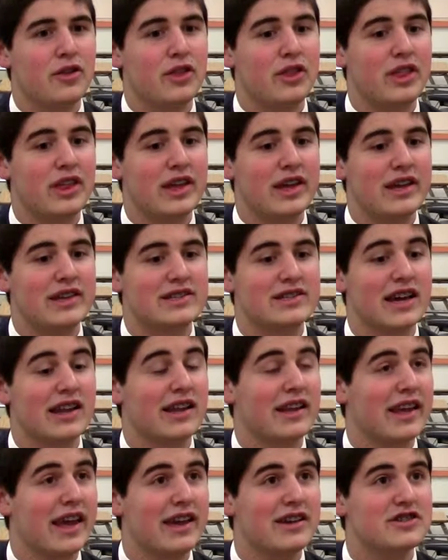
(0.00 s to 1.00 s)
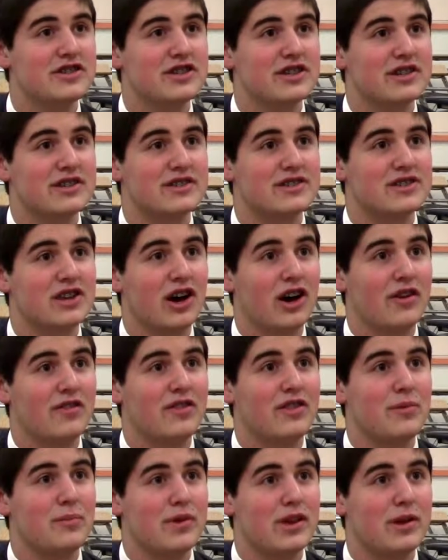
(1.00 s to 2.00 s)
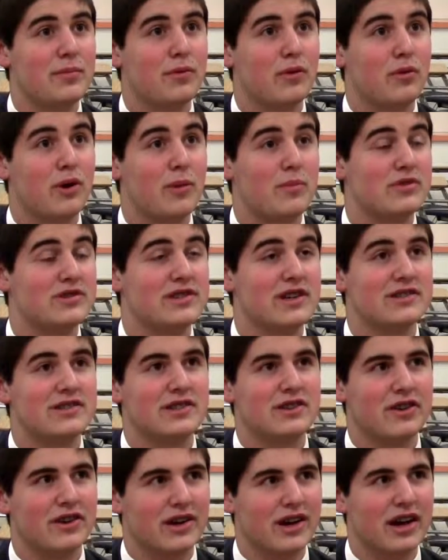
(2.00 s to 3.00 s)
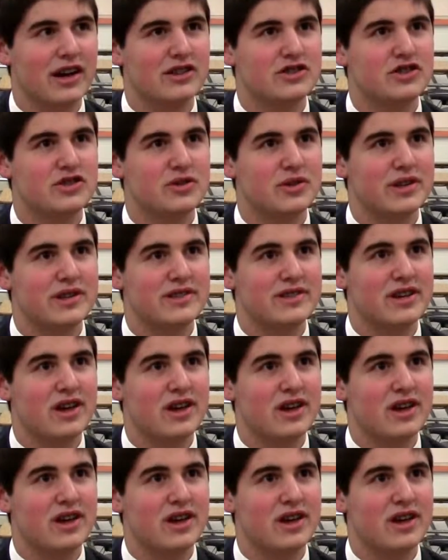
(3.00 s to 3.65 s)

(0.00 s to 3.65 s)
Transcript: the delegations of the people representing their countries